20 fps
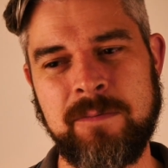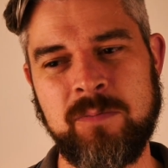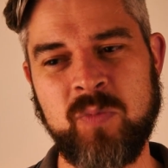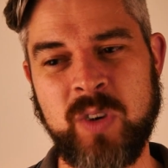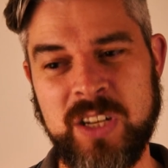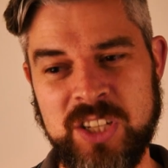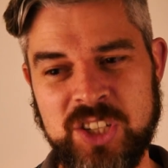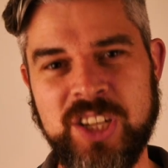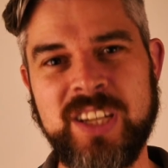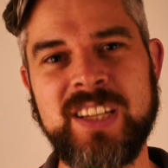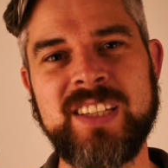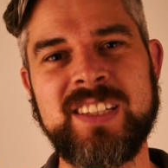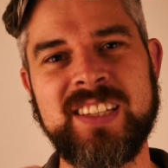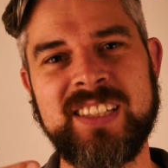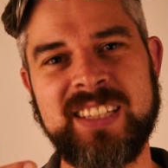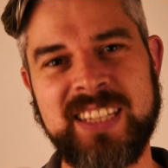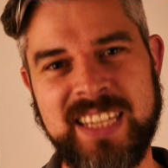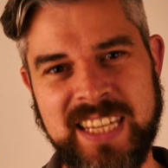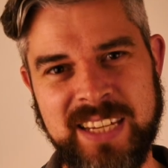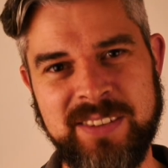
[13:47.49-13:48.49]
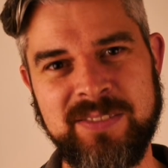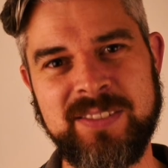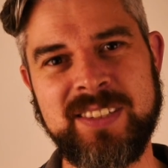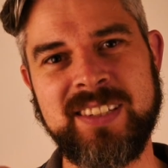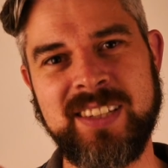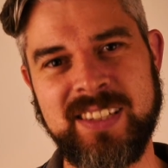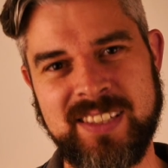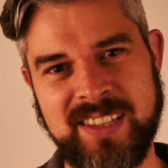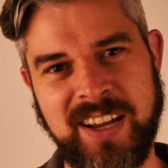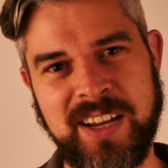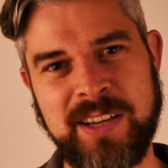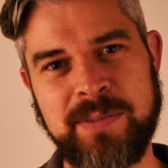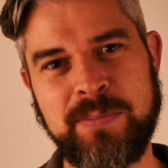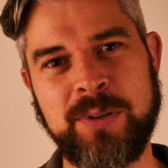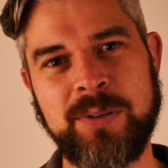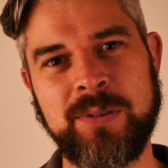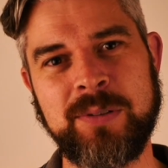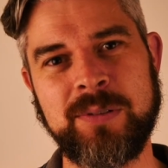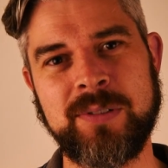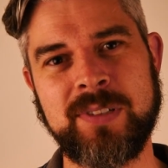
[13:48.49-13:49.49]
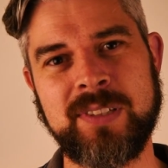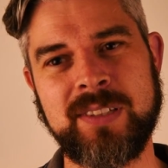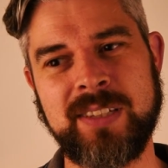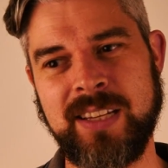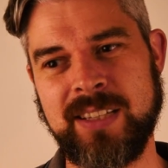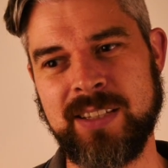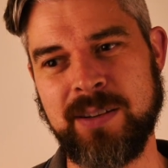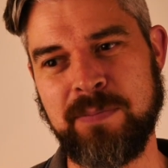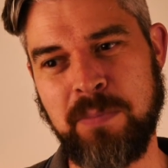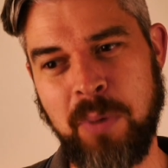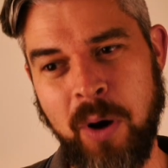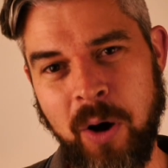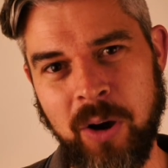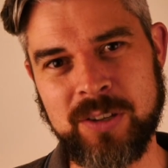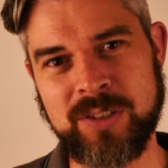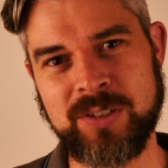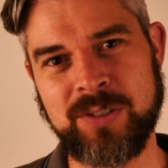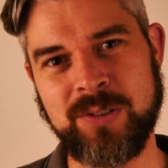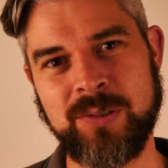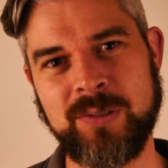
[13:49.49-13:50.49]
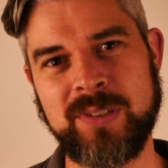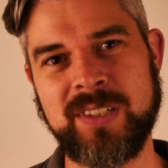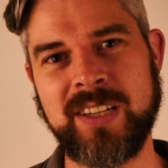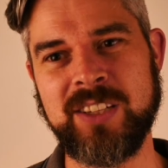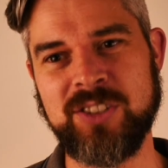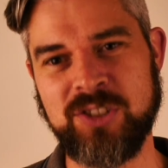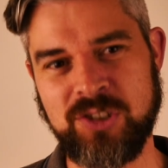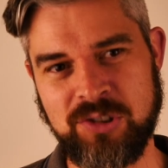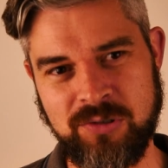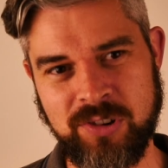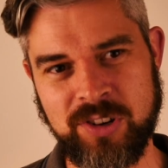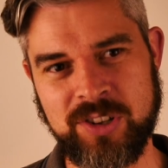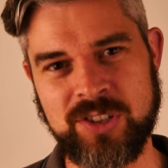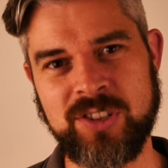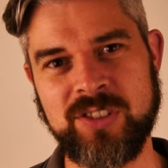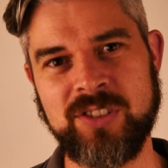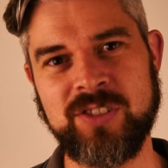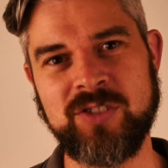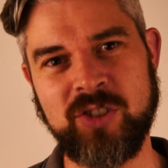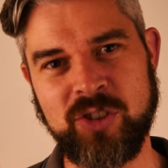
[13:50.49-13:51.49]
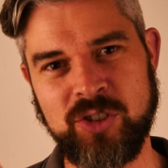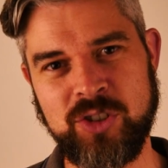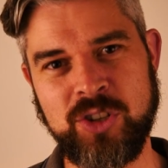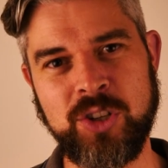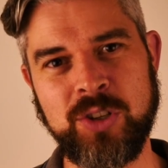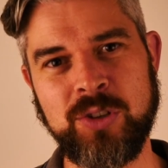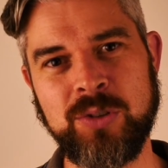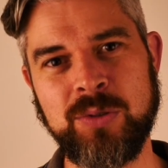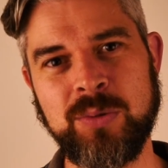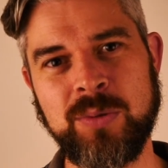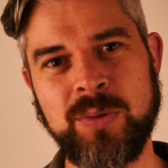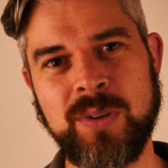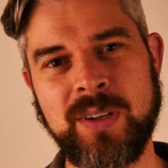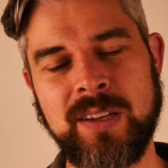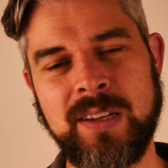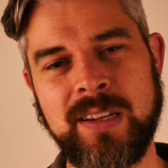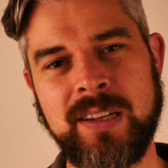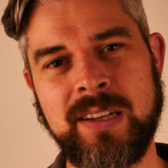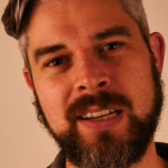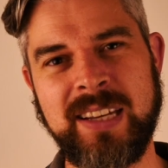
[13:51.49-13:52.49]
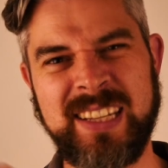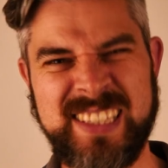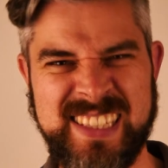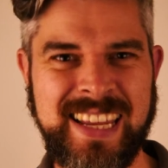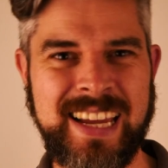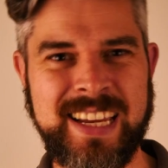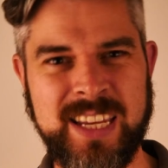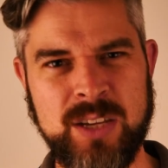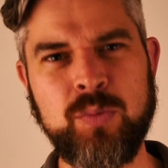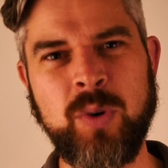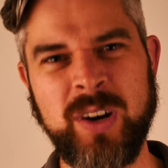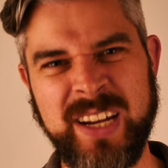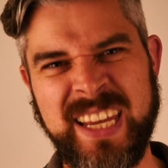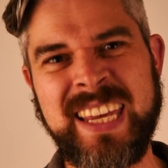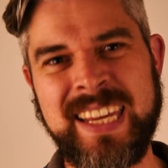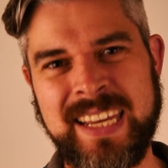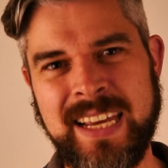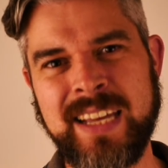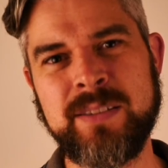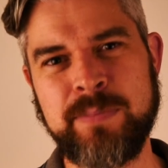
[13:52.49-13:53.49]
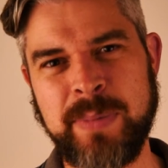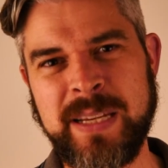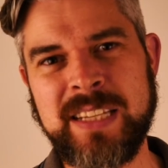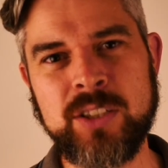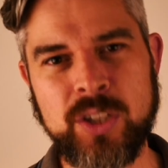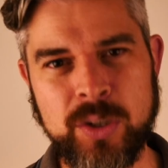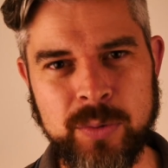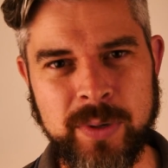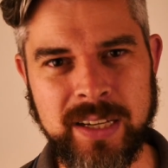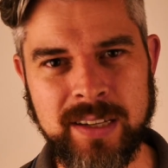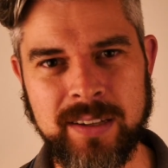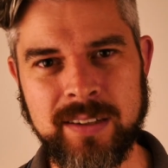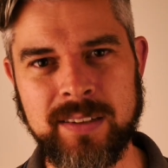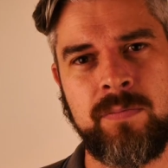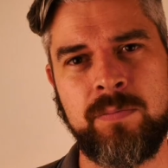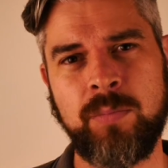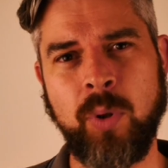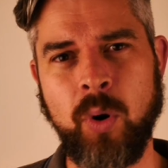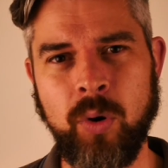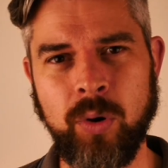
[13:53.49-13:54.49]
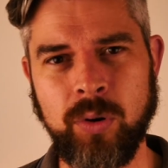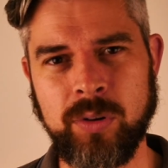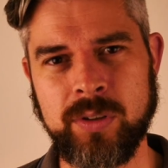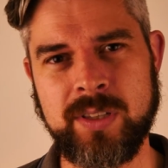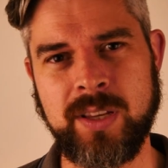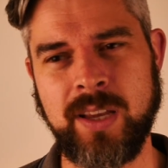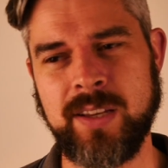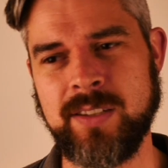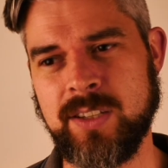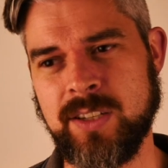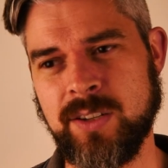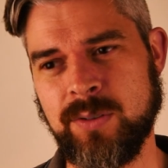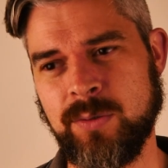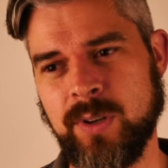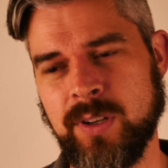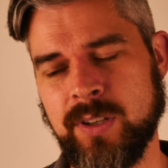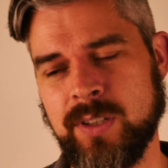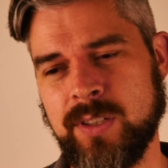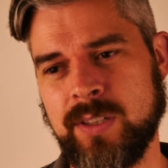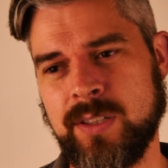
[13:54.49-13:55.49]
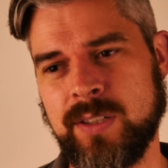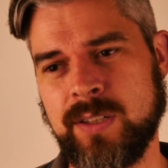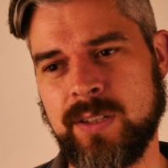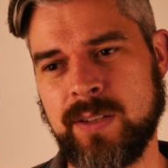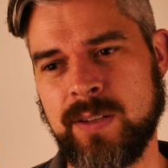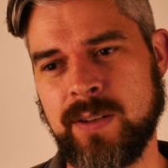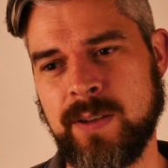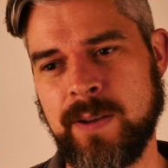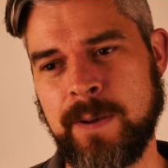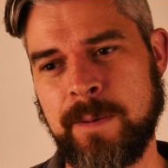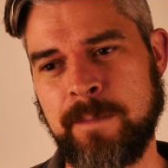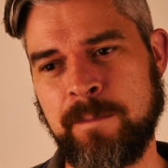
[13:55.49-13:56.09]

When Jesus gives disciples, his apostles, instructions to do exactly what he had been doing, Paul says to us,